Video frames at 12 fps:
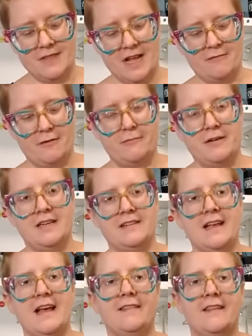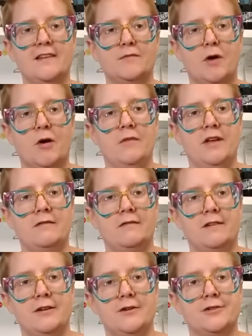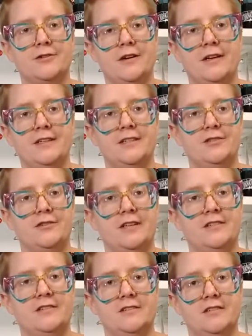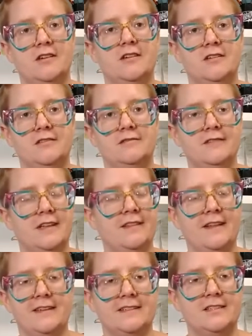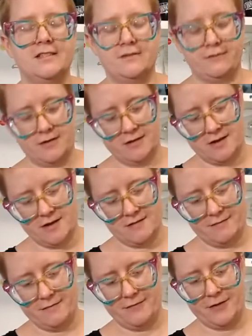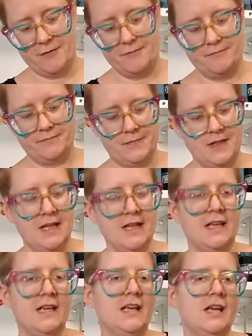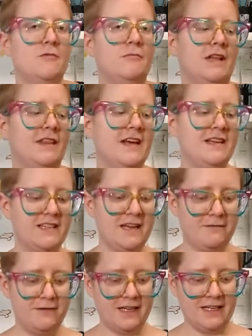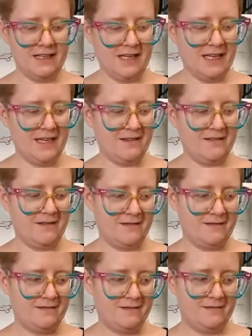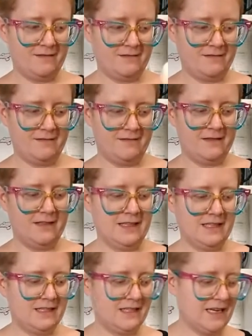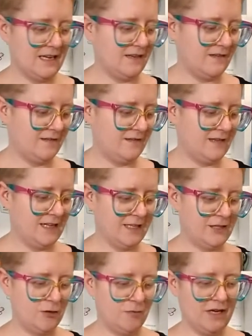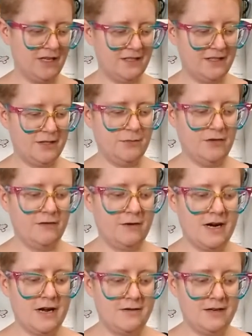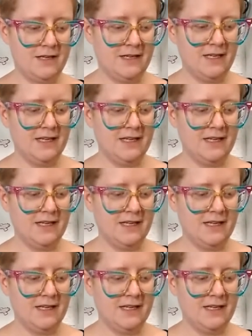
Everyone has had this moment where you're trying to dress your doll and things just fall off of them. But that definitely, and this gal likes her butt to move around,